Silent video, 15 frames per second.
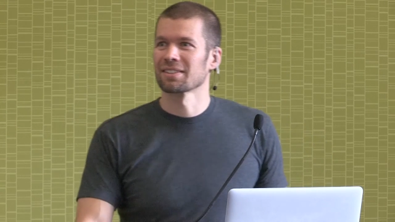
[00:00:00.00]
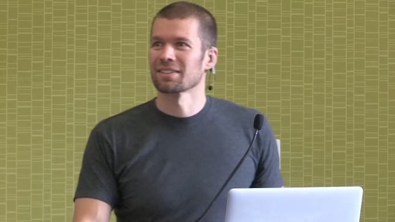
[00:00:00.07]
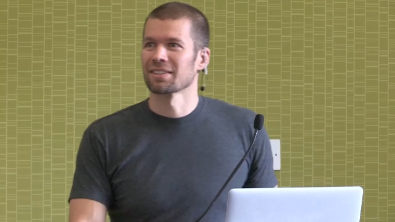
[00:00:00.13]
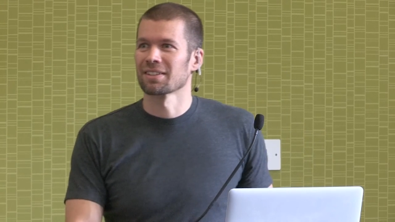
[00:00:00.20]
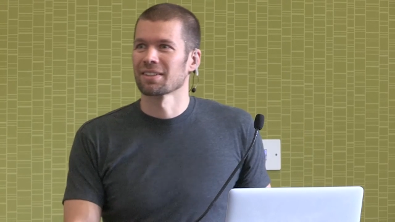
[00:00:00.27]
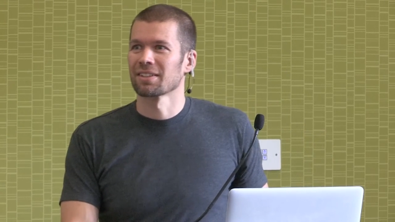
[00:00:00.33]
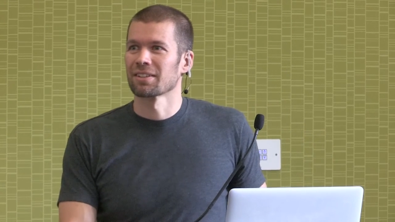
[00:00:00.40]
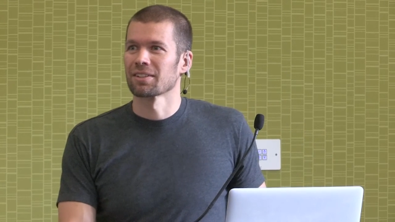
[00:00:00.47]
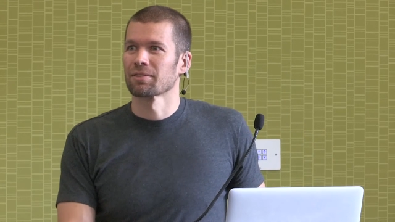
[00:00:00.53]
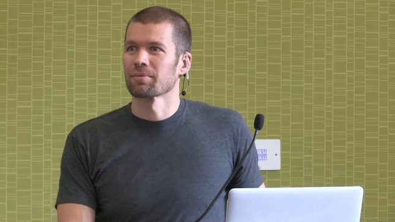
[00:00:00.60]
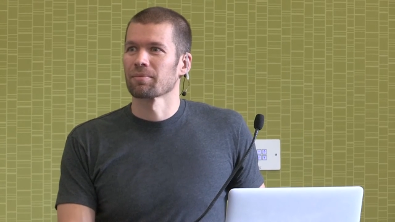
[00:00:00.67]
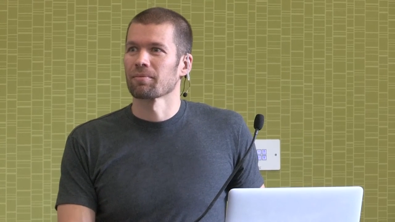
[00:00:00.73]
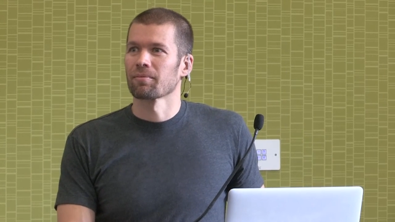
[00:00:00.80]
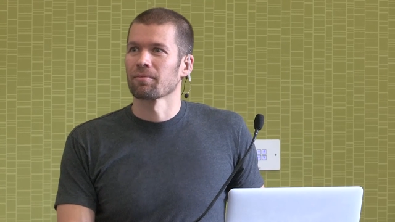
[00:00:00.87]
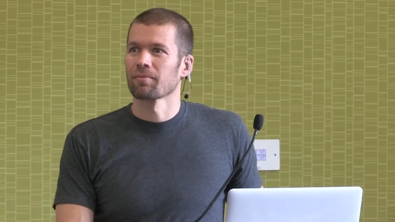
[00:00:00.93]

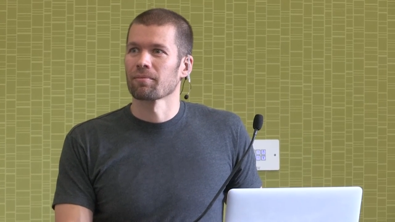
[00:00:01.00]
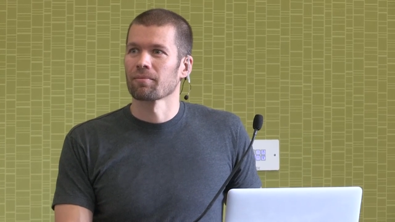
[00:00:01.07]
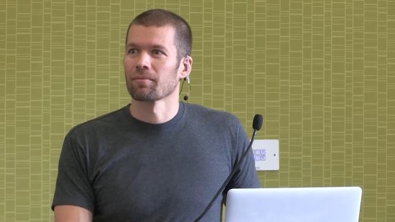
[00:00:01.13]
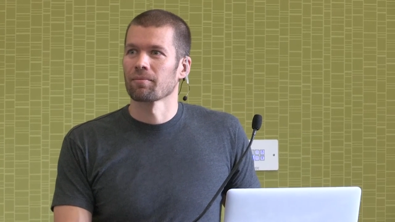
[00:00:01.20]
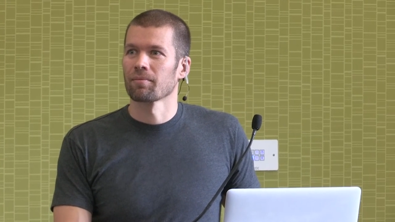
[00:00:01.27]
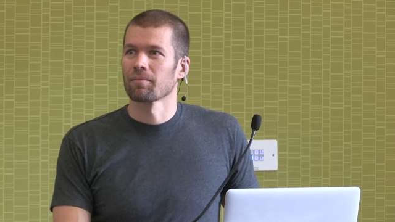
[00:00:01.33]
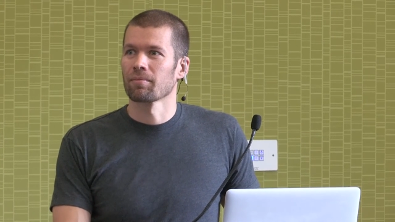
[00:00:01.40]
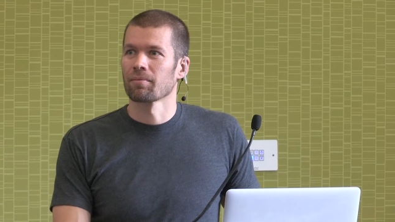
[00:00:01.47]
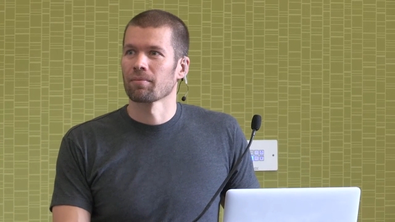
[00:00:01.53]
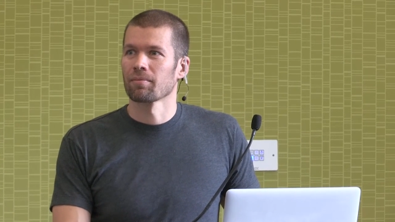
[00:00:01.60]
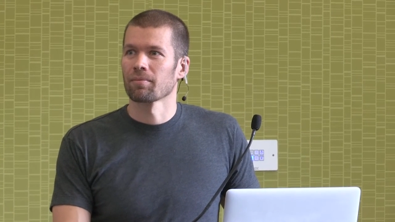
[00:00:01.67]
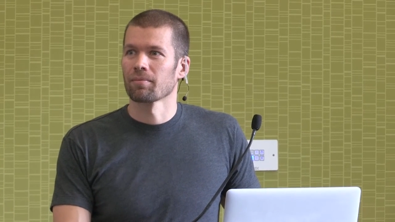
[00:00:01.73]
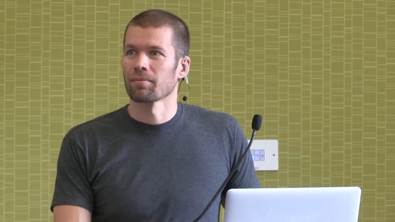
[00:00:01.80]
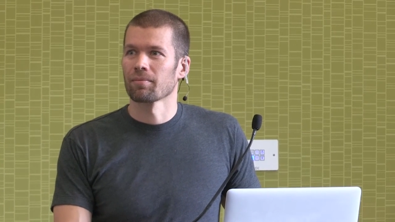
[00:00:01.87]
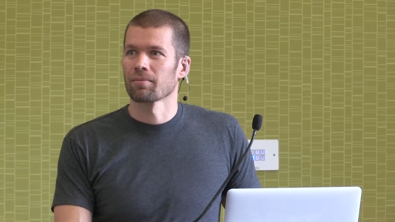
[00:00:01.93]

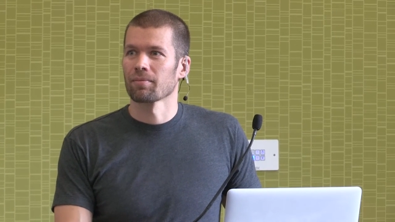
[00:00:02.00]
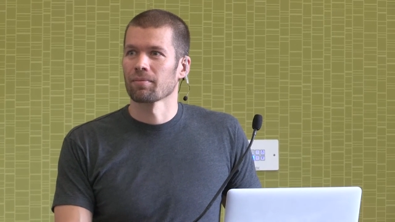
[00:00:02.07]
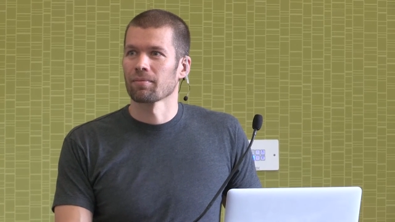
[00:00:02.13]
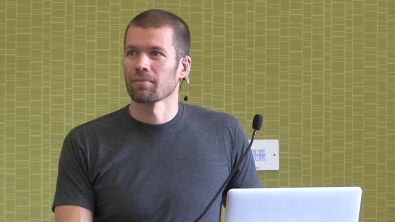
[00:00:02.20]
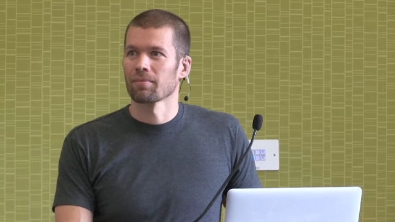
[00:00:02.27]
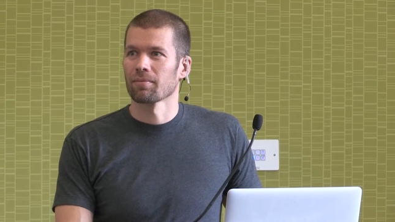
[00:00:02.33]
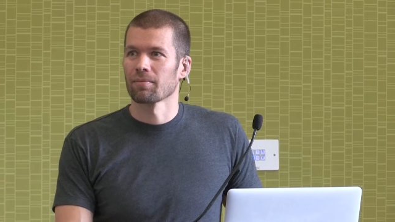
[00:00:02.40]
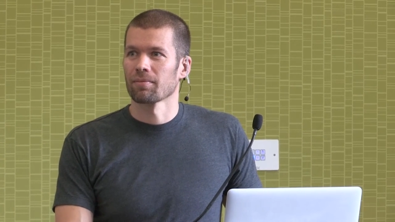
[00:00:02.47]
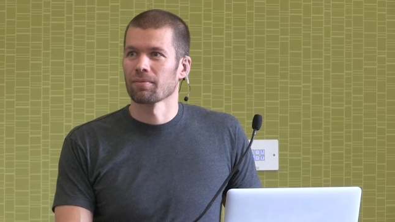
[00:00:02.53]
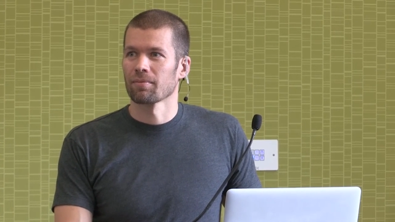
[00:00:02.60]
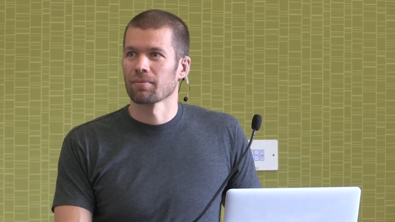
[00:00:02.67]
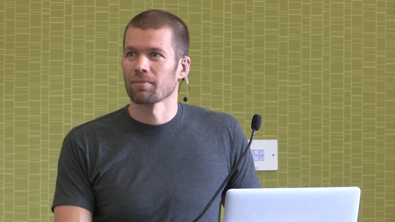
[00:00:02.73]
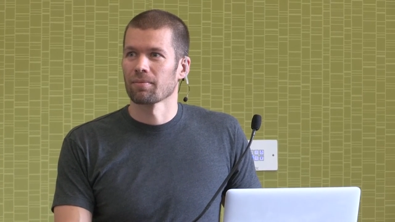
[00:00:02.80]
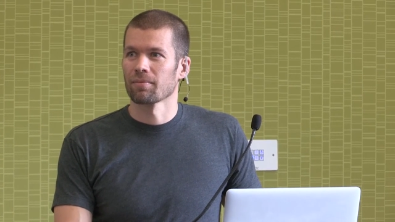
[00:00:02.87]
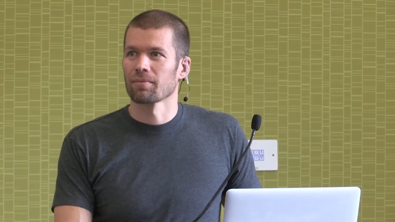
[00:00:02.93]

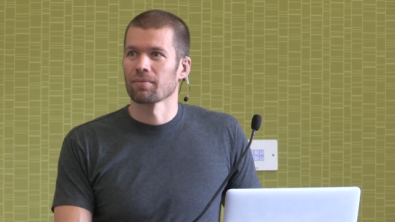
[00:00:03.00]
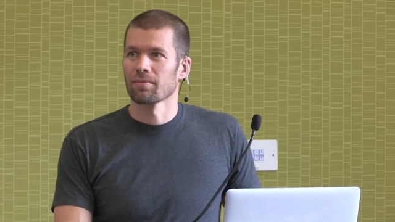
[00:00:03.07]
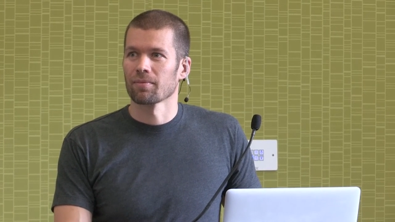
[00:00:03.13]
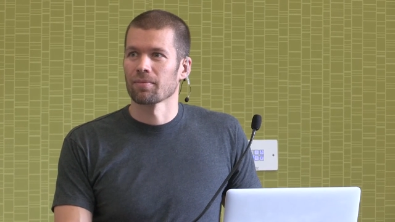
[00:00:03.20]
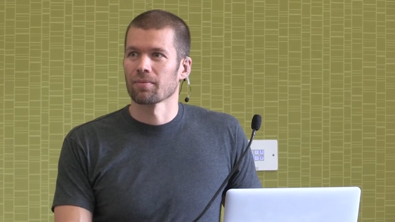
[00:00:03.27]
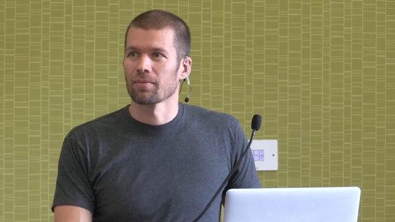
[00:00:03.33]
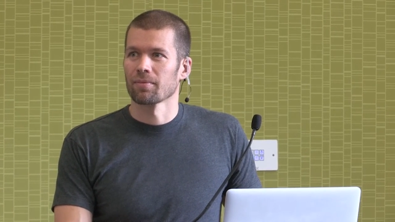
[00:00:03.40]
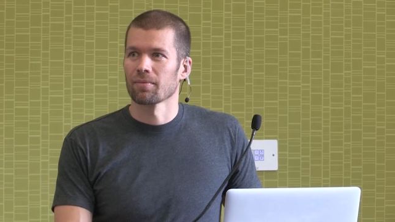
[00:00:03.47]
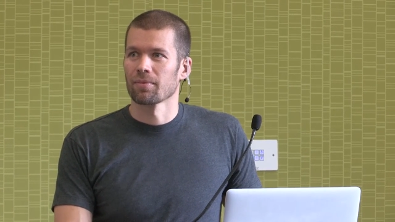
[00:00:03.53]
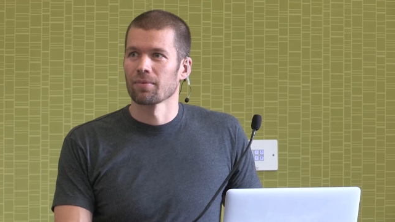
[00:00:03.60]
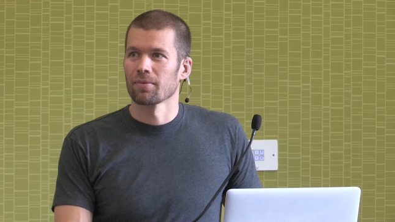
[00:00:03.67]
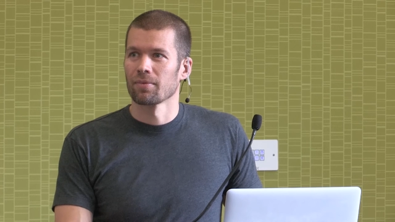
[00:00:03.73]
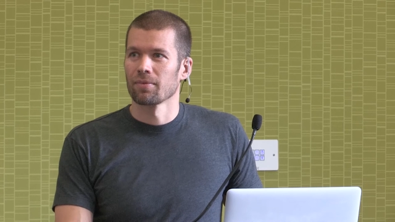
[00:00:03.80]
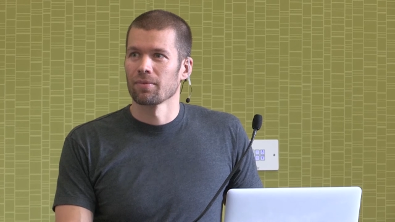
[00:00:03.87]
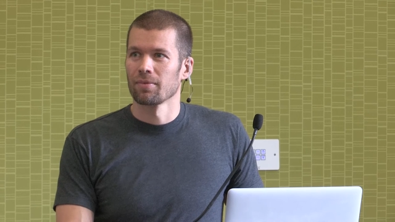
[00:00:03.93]

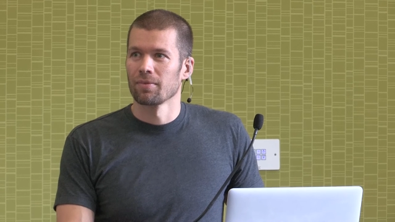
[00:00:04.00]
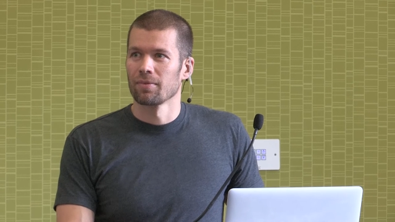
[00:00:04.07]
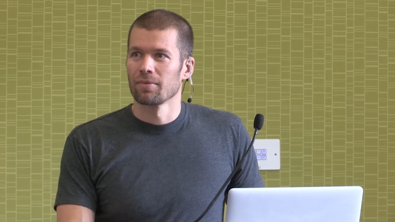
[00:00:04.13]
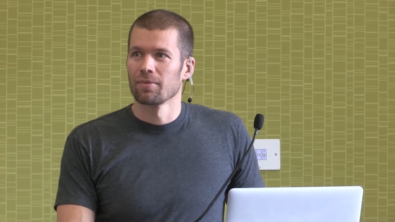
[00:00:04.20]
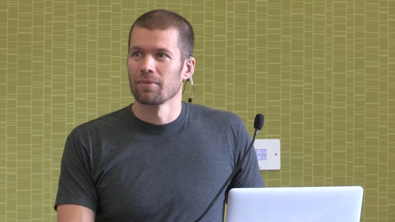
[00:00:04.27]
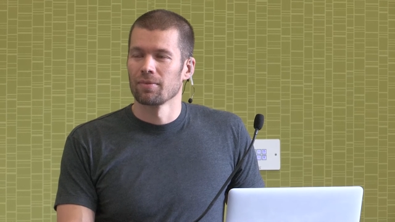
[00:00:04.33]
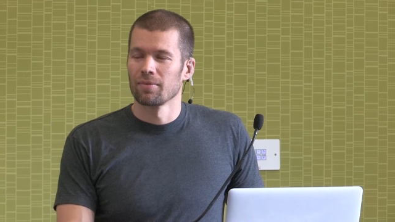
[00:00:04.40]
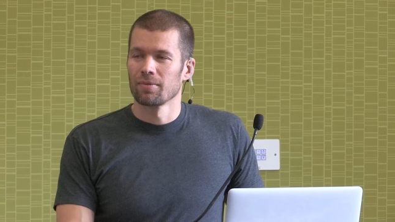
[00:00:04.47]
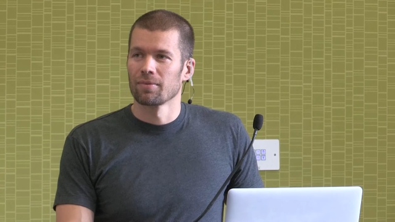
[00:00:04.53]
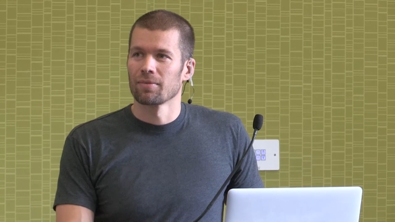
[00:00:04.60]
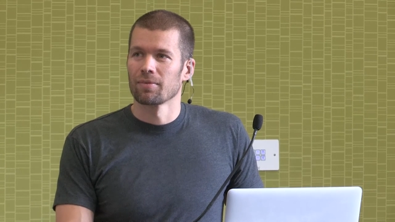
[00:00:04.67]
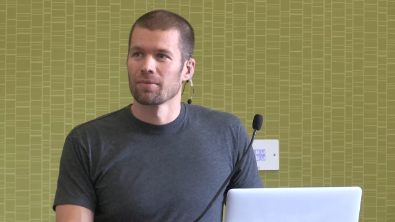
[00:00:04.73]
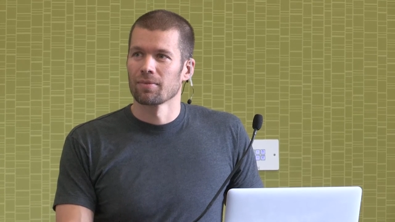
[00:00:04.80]
[no speech]